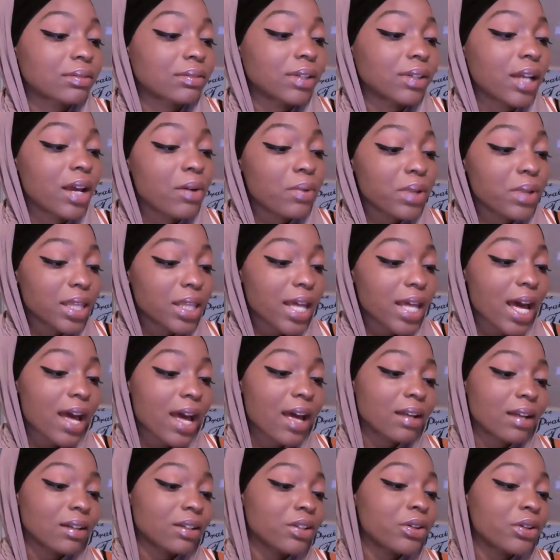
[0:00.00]
and with that,
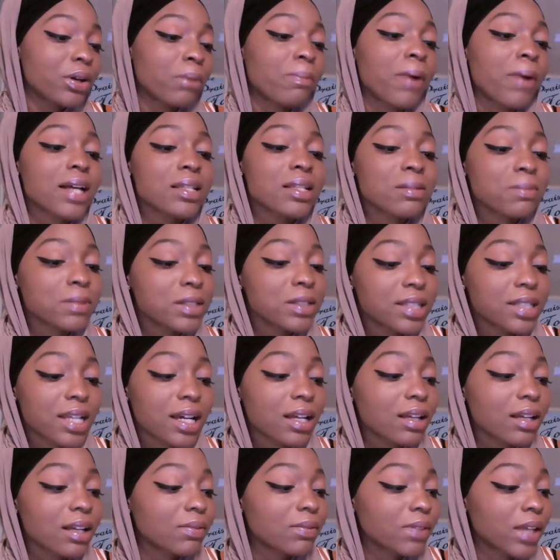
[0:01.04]
you could possibly
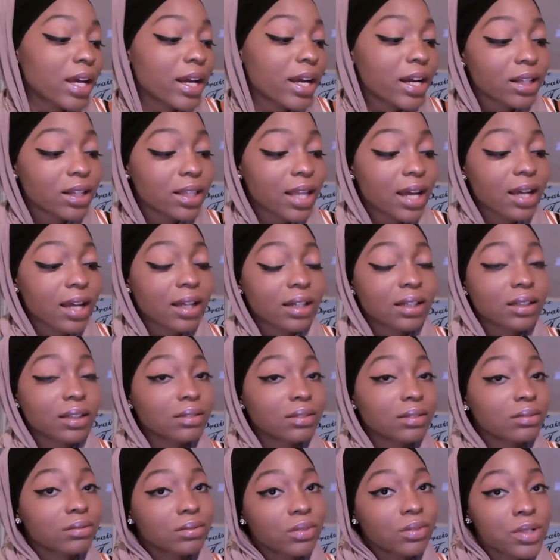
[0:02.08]
tell if the hairline
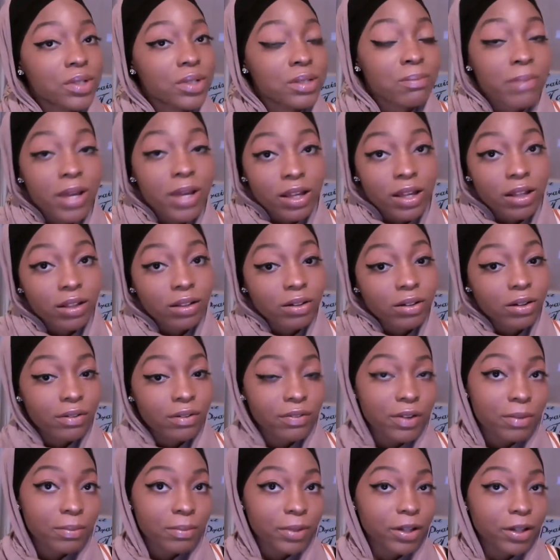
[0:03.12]
was male or
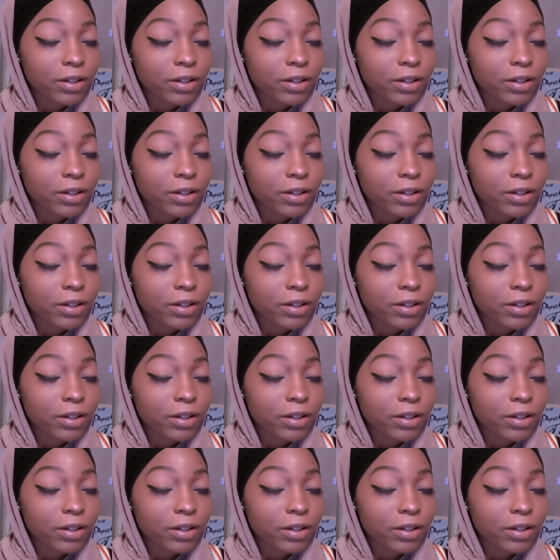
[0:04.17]
female.